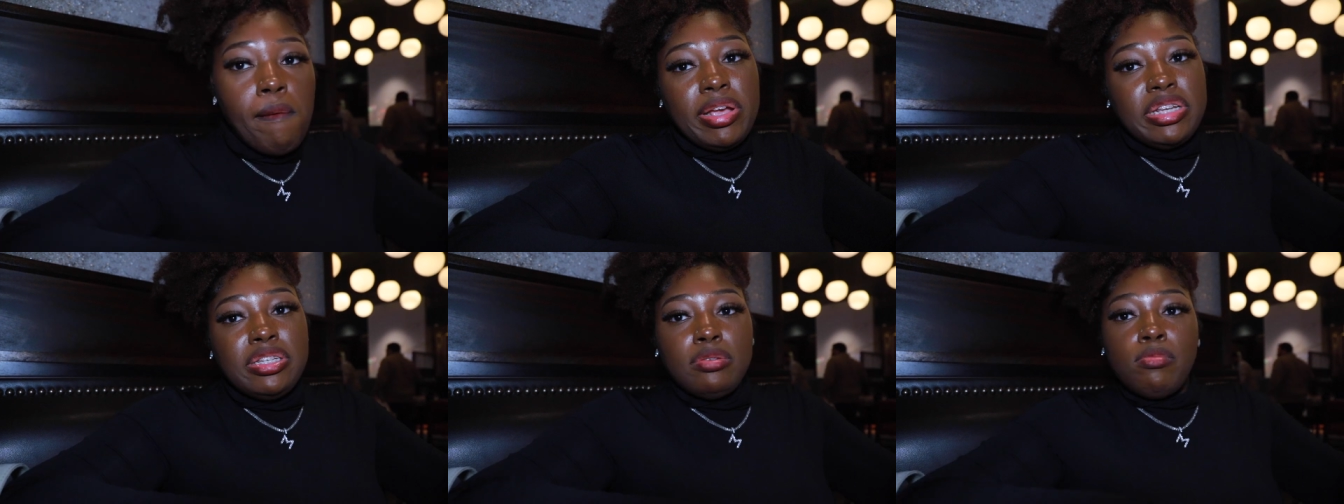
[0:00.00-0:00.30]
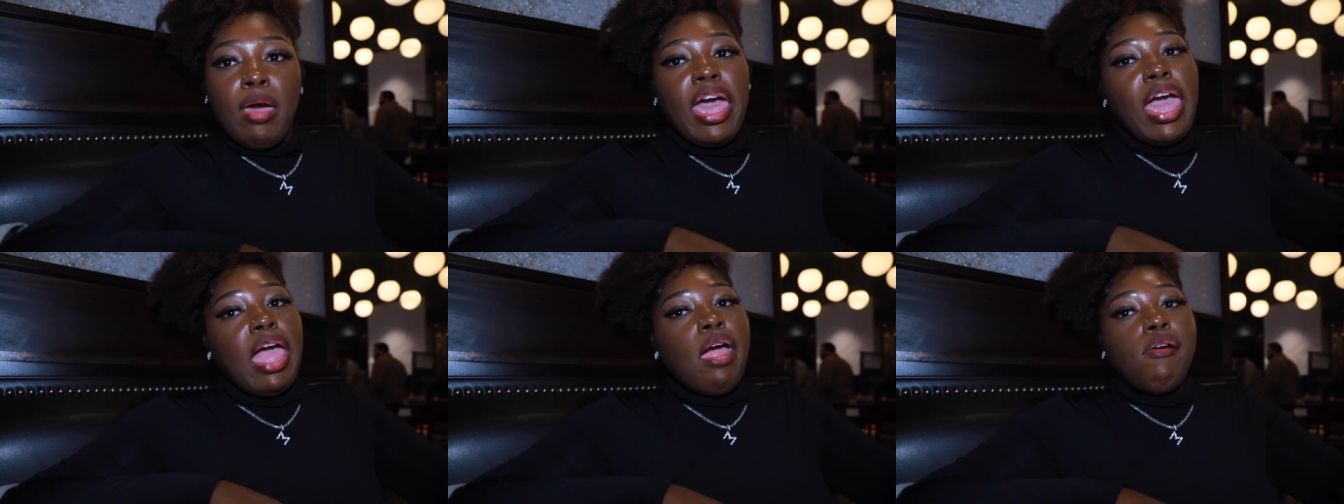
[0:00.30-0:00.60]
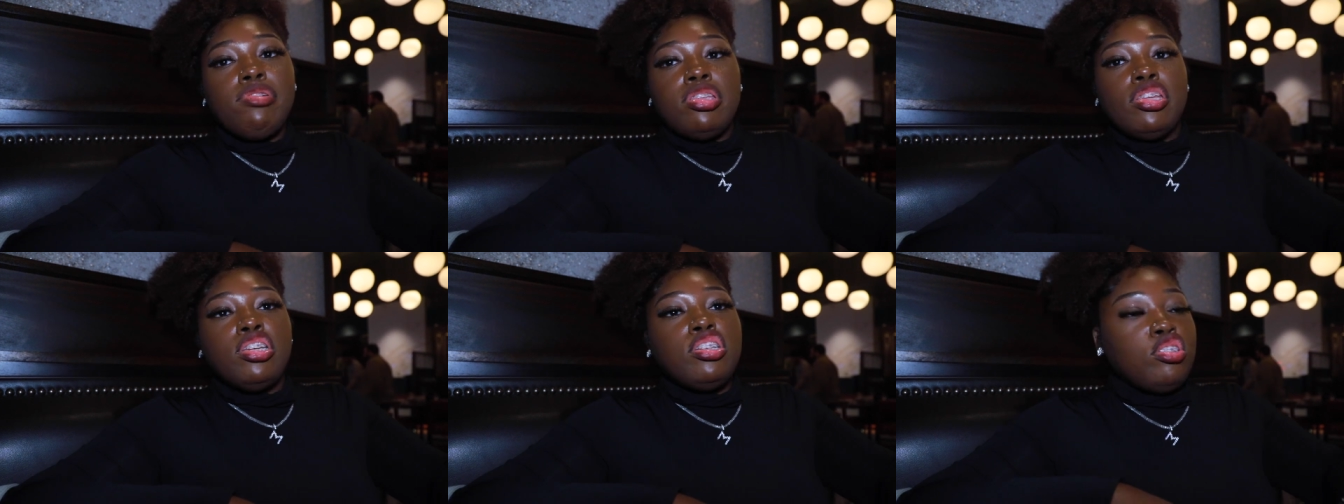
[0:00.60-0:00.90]
always make
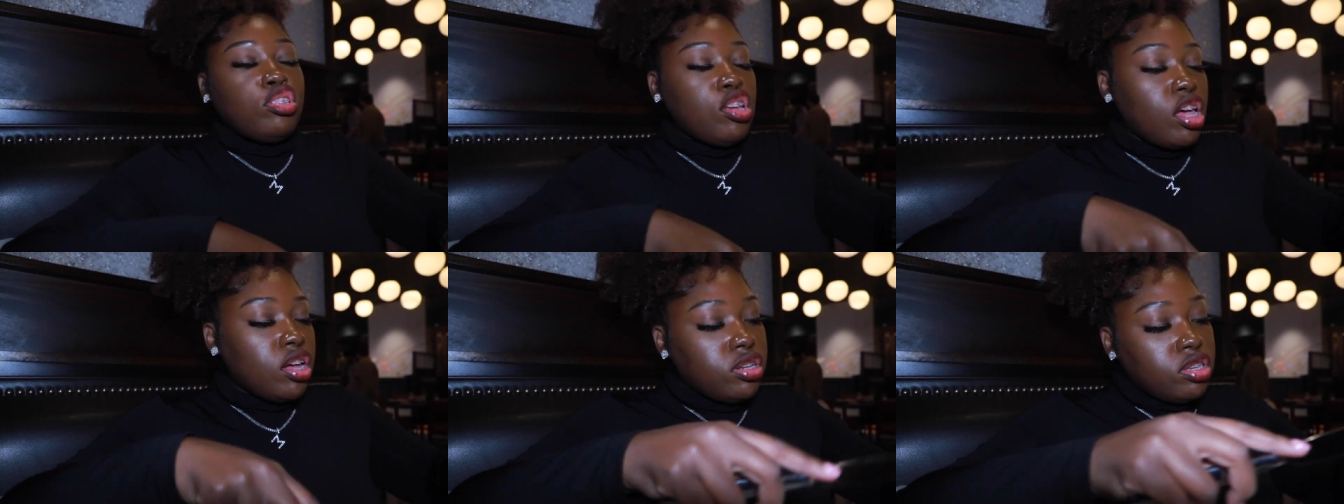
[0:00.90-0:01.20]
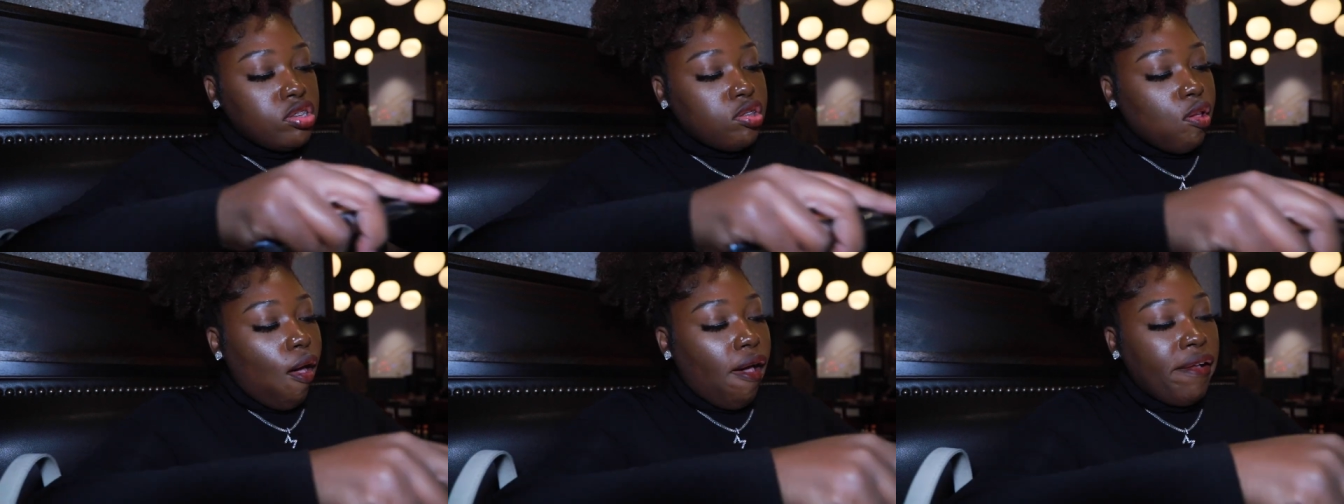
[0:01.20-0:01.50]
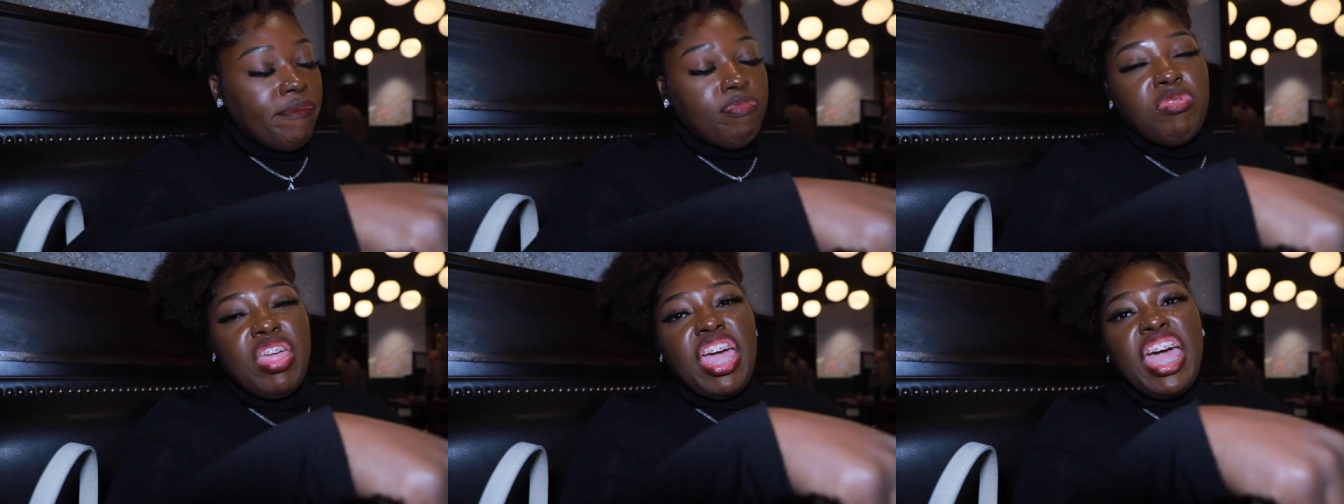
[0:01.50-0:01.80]
everything taste,
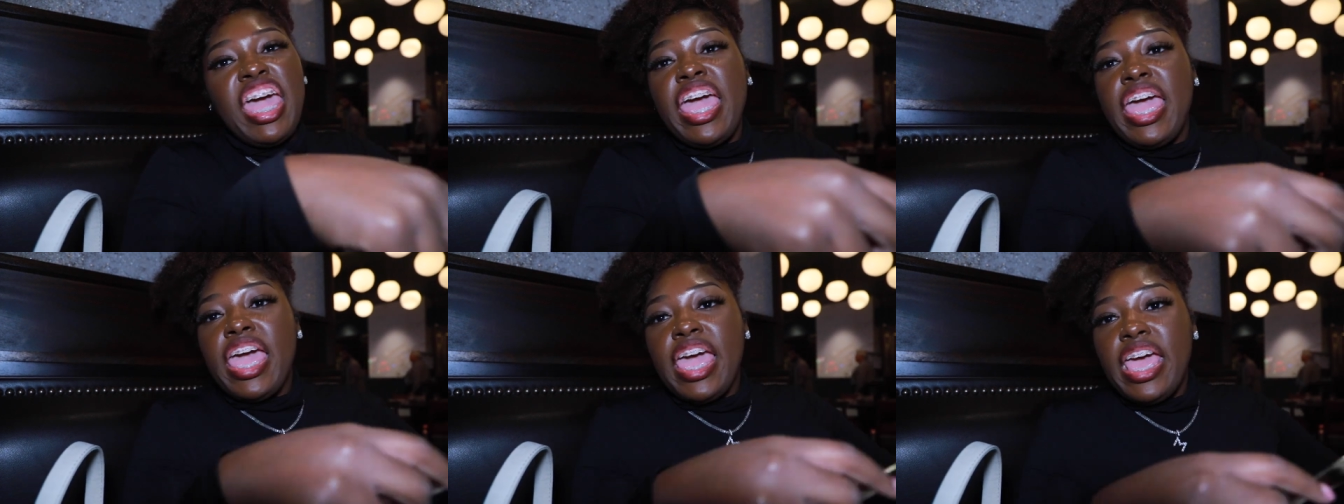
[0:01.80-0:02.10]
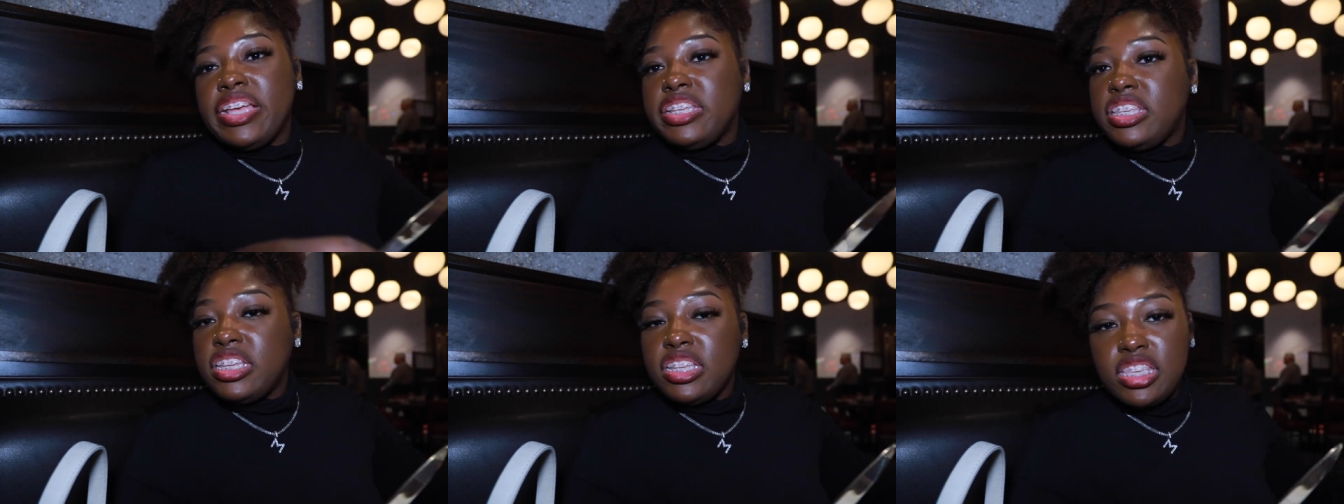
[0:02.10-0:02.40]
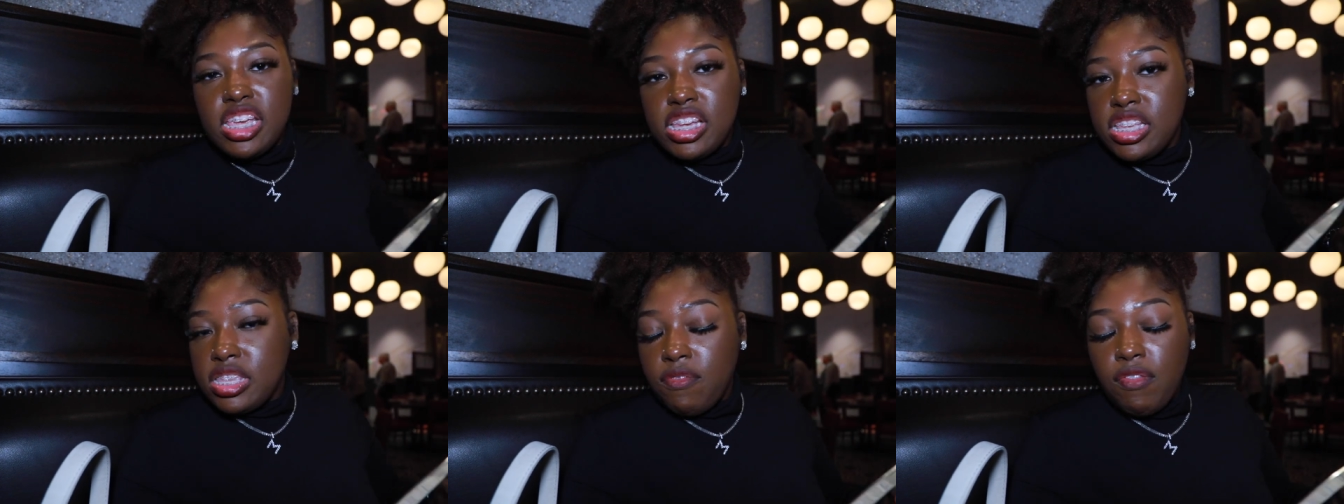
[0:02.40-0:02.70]
enhance the
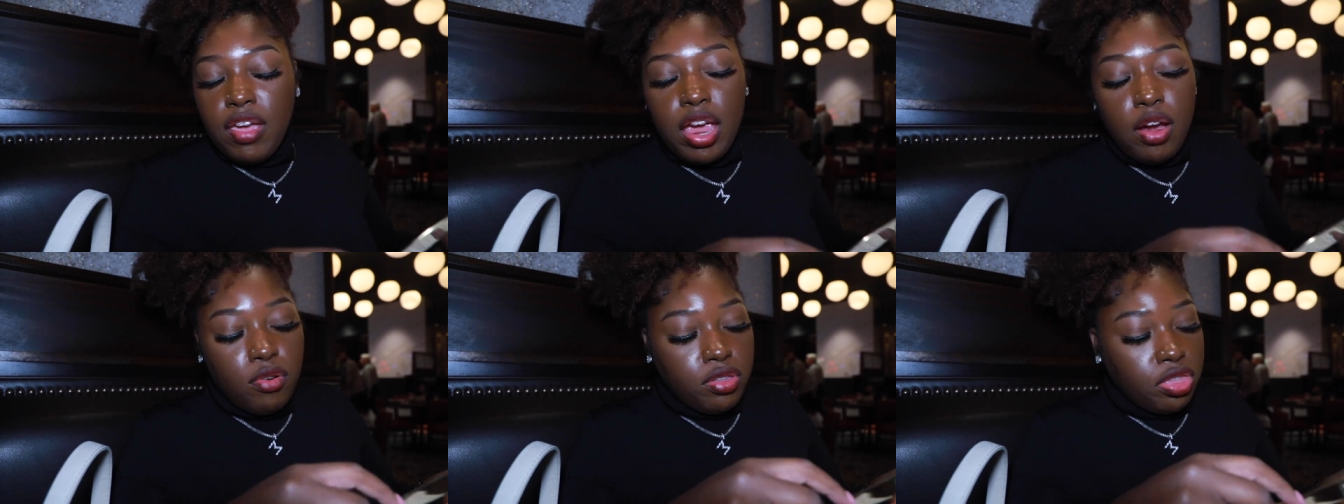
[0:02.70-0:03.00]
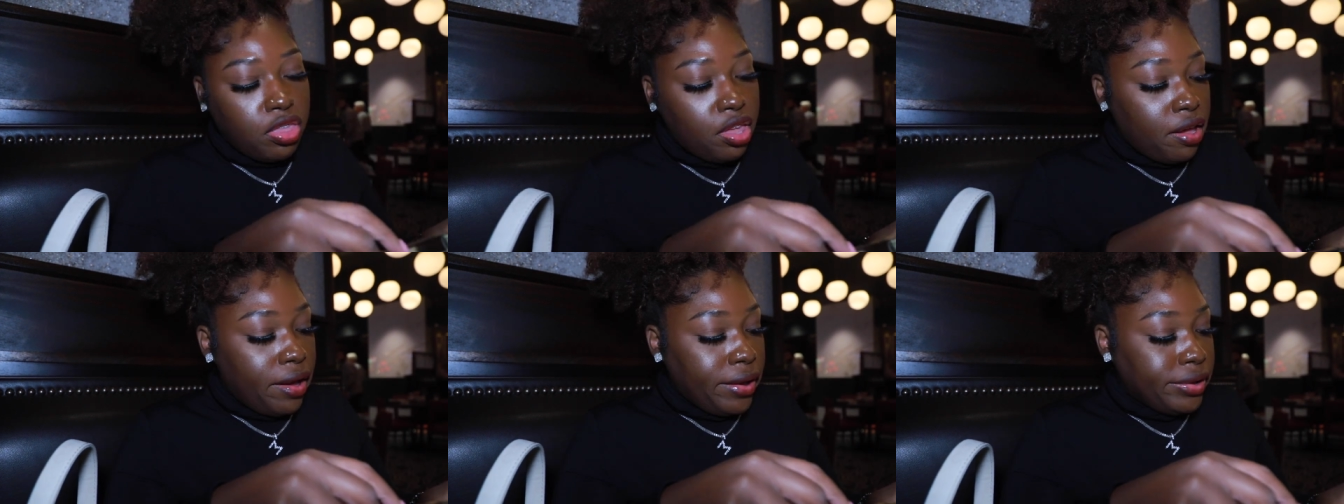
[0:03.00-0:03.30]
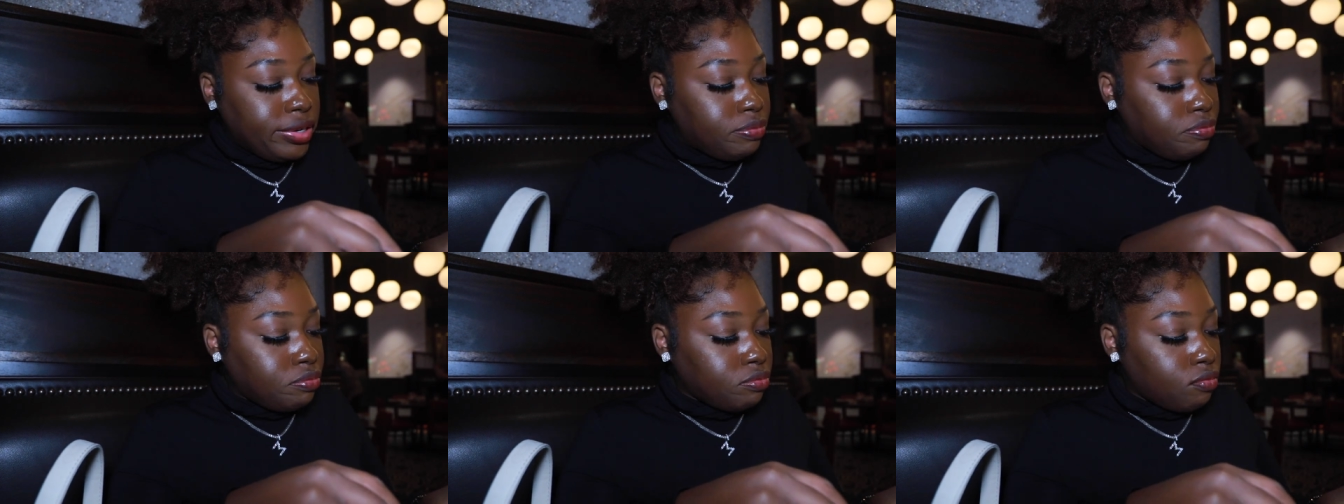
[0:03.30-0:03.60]
taste of
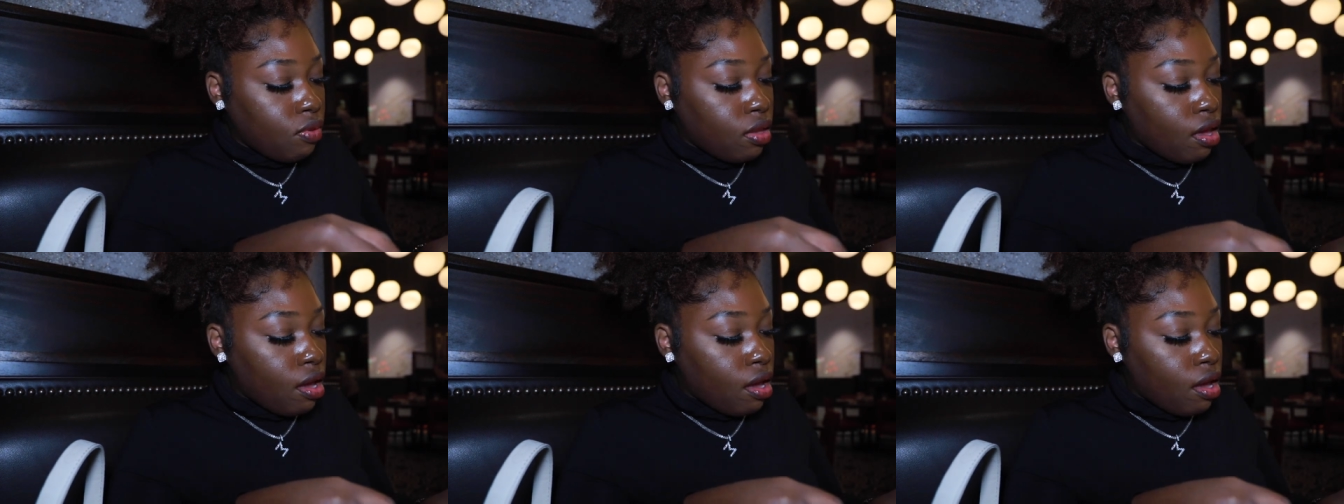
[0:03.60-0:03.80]
everything.